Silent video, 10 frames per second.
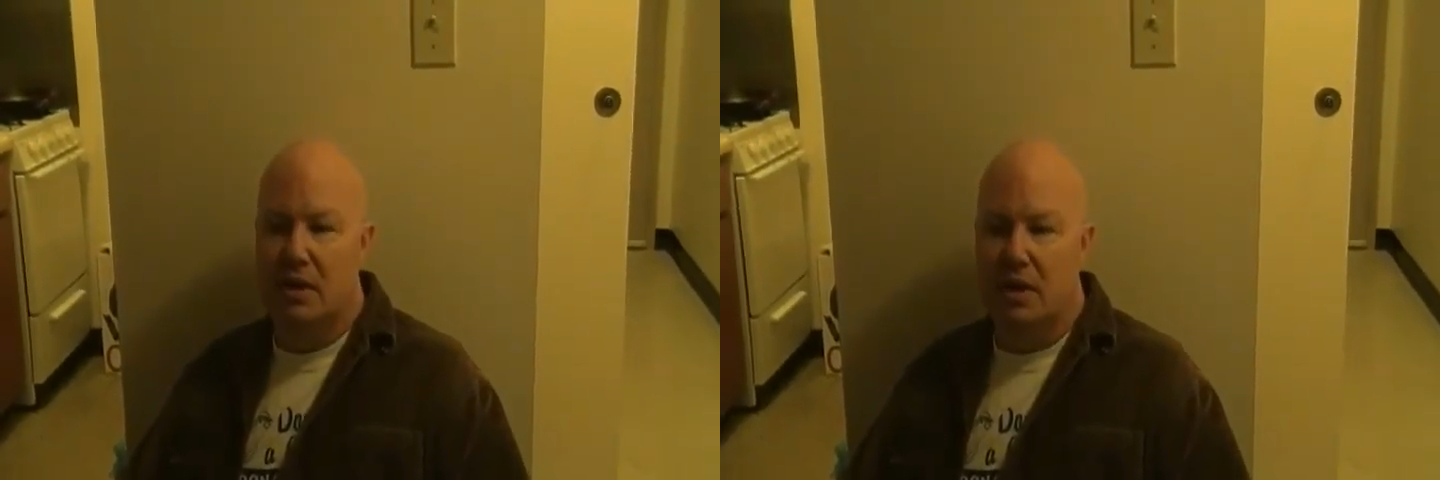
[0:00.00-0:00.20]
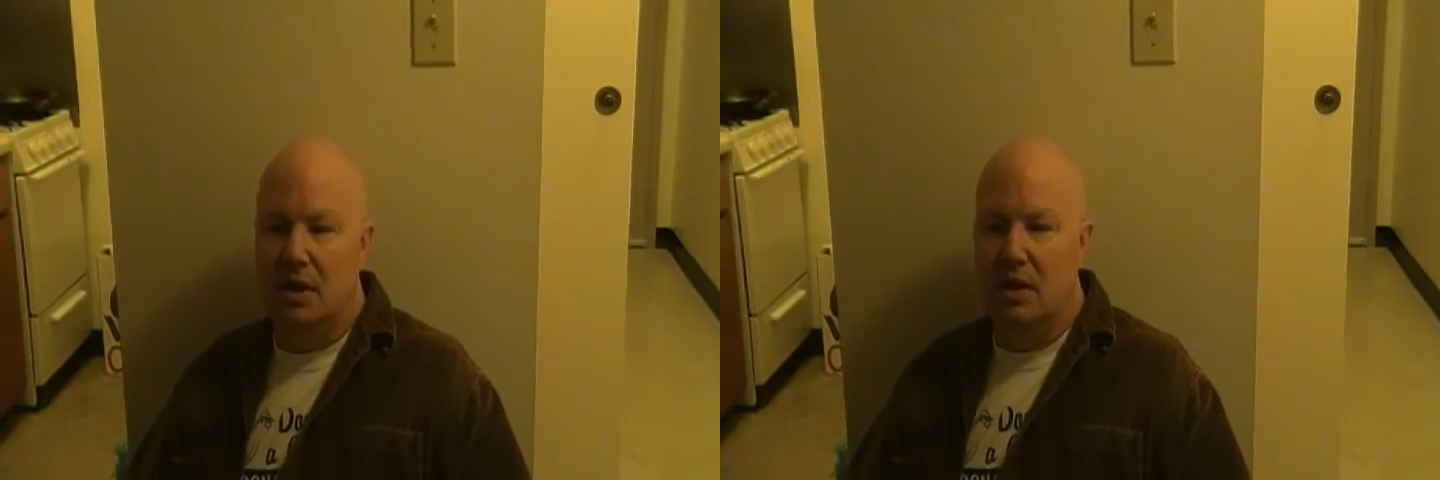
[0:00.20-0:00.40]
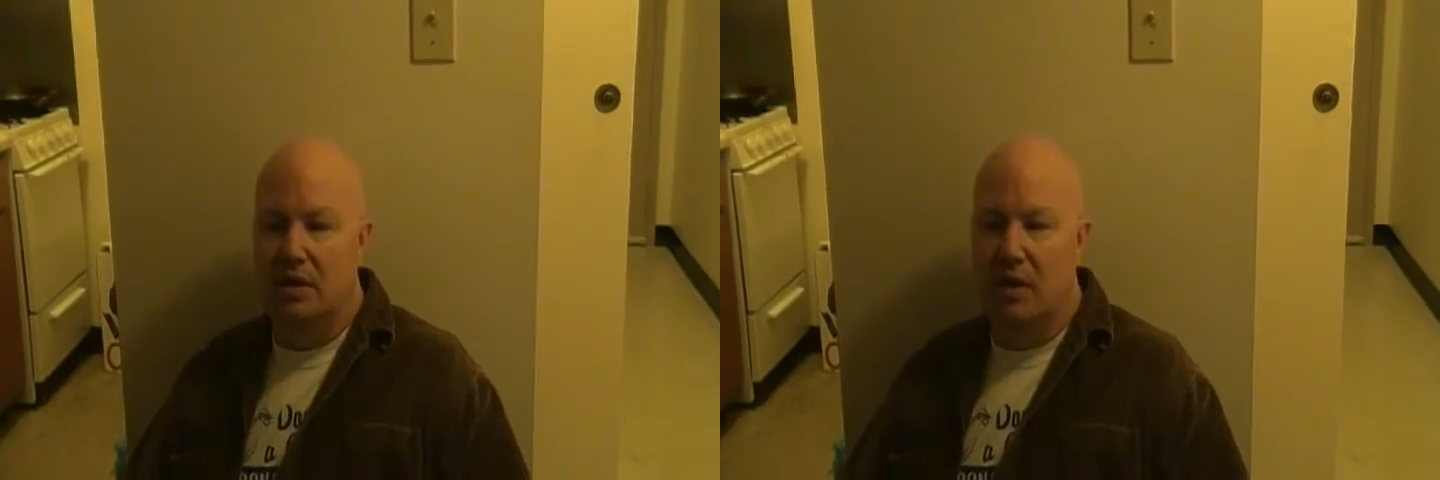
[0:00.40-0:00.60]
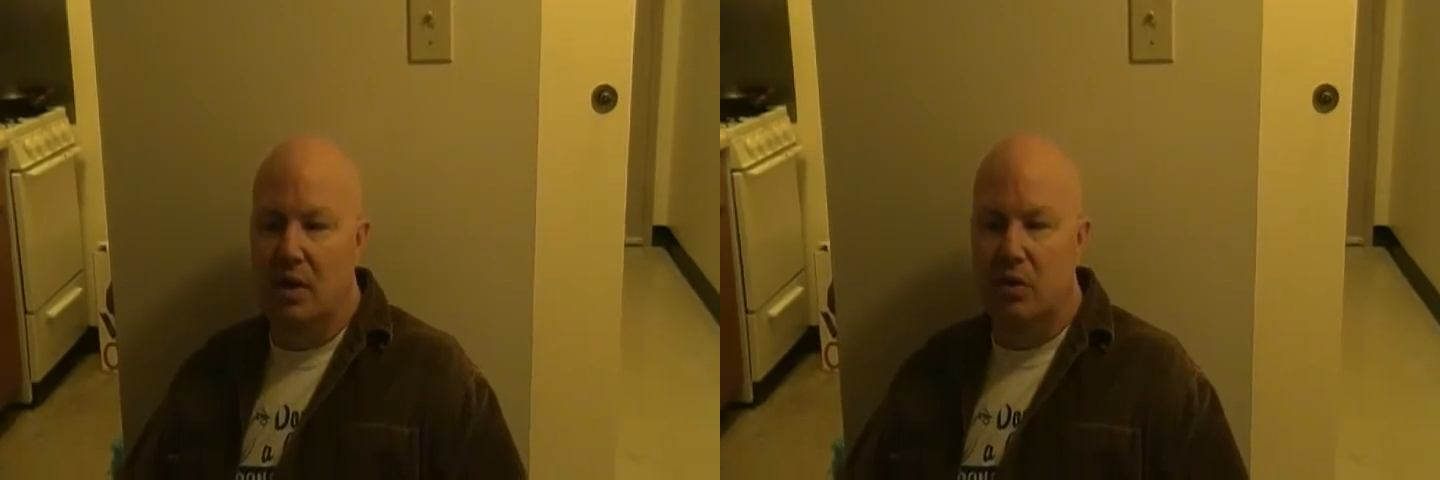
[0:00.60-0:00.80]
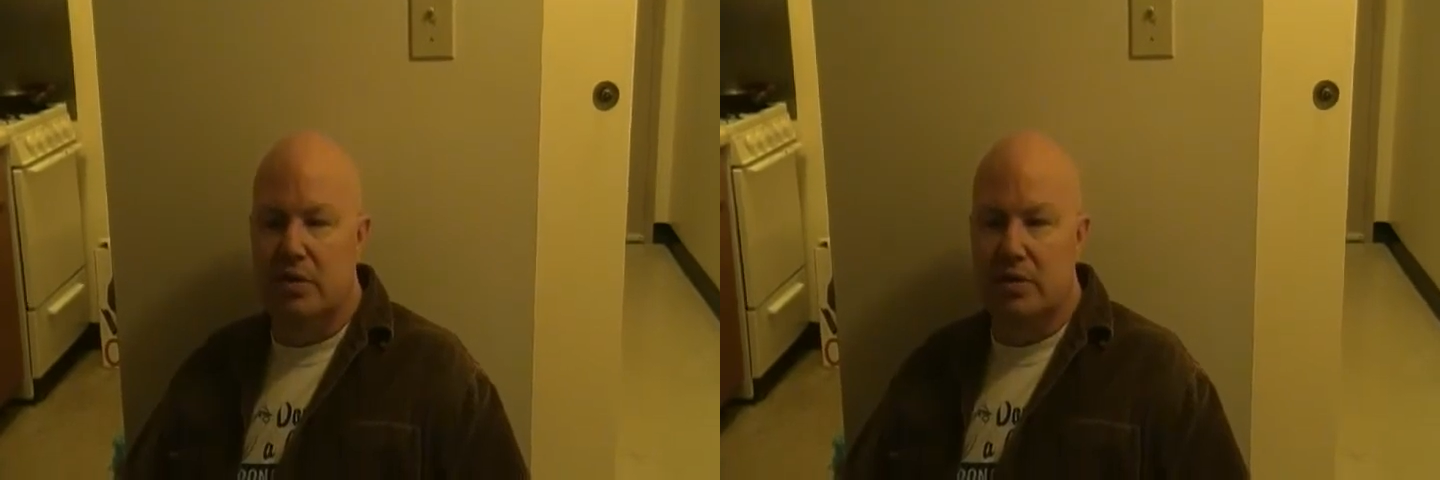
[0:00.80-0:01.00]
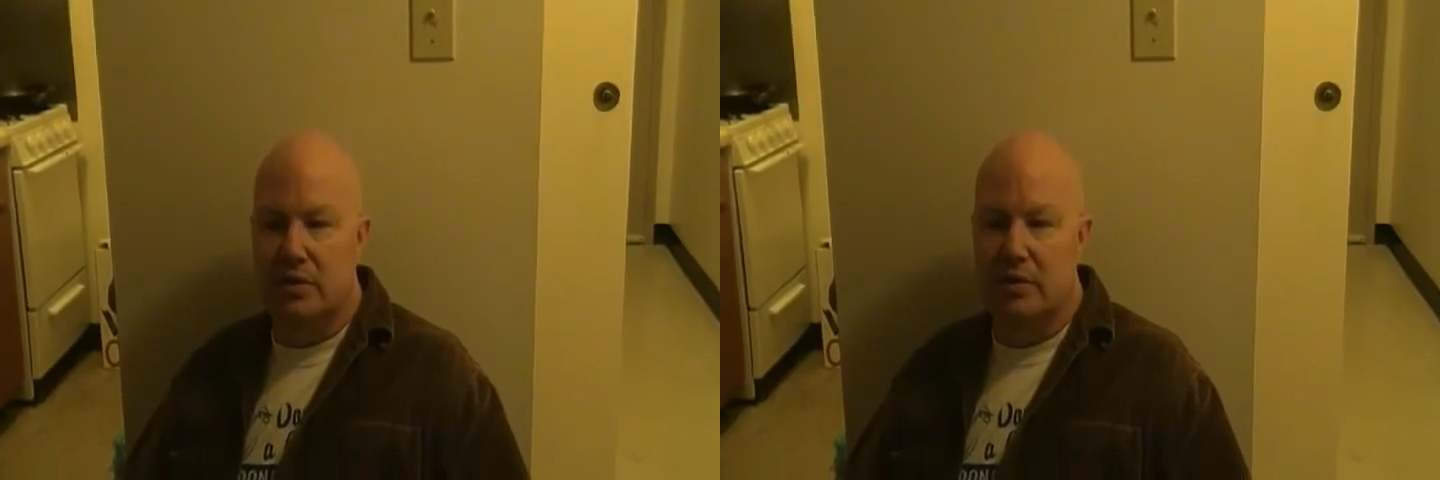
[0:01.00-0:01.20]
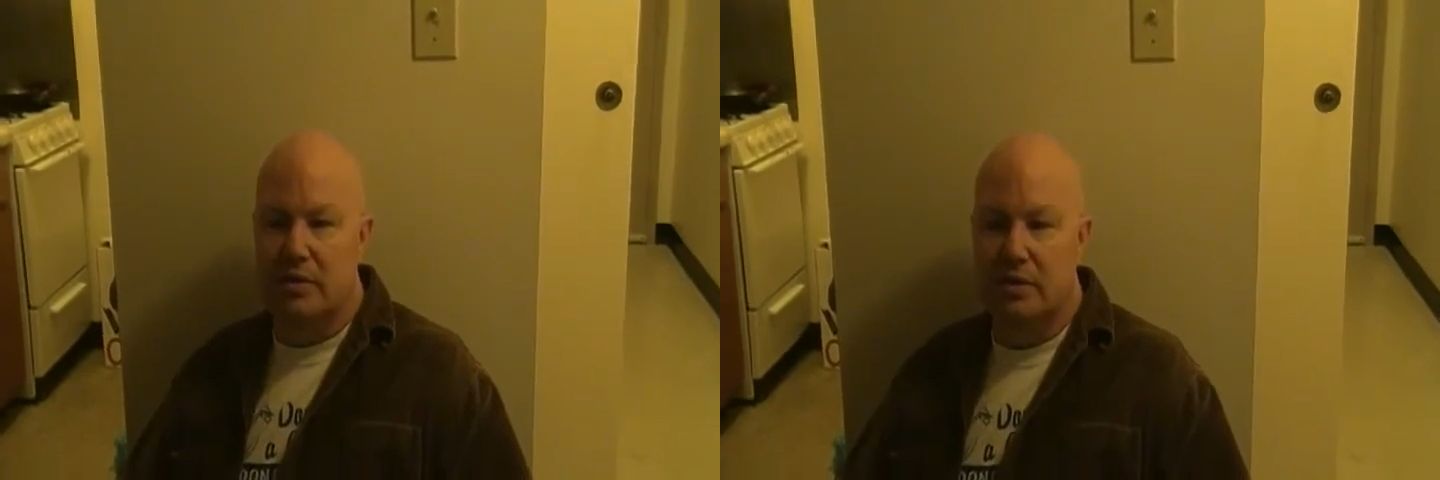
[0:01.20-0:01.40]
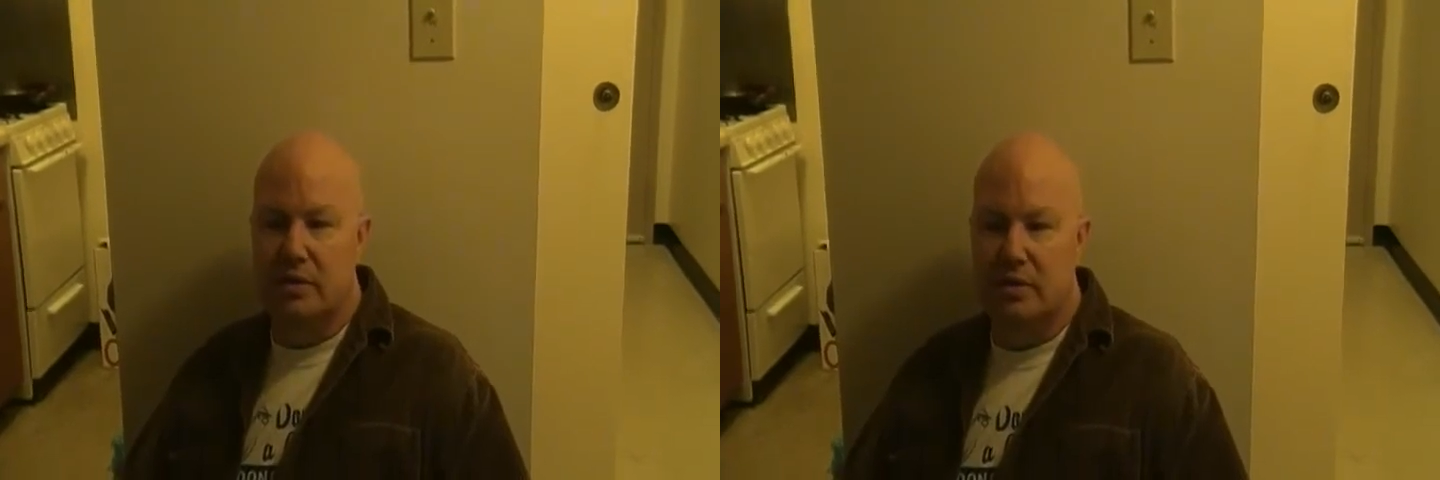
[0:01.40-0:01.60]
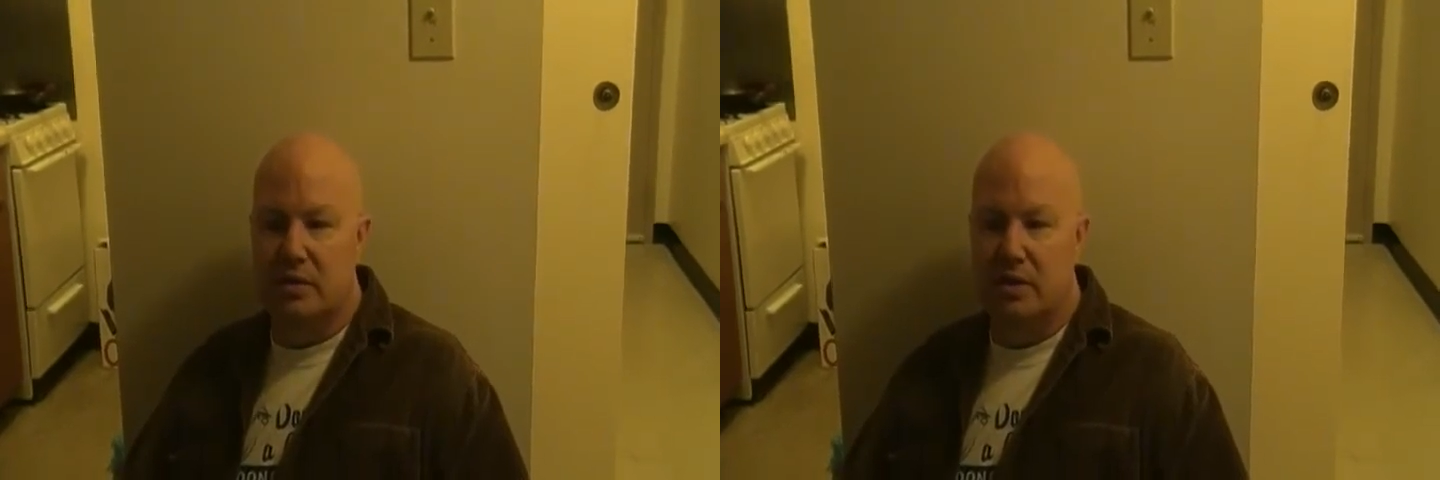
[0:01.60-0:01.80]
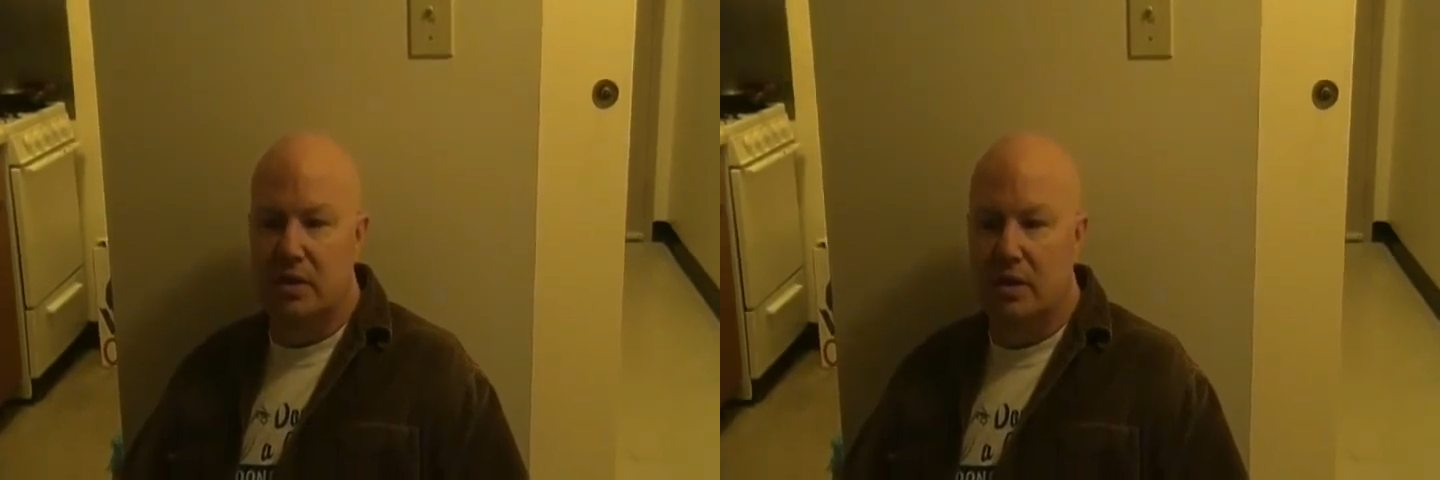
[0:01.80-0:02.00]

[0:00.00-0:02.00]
the older students